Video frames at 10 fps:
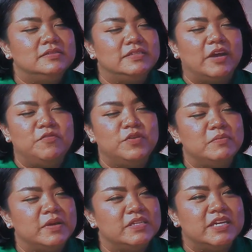divert
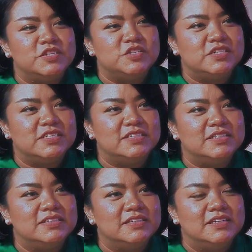my
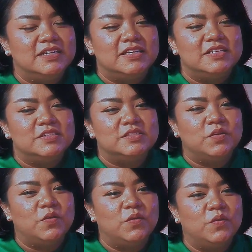attention.
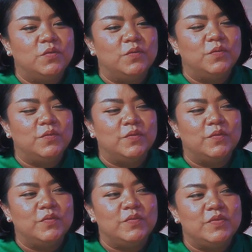So
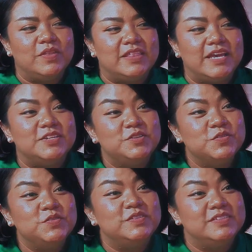they
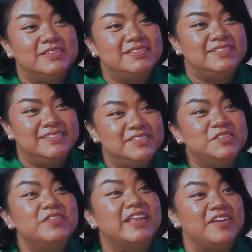do
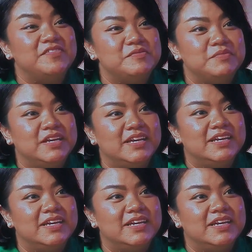that for me.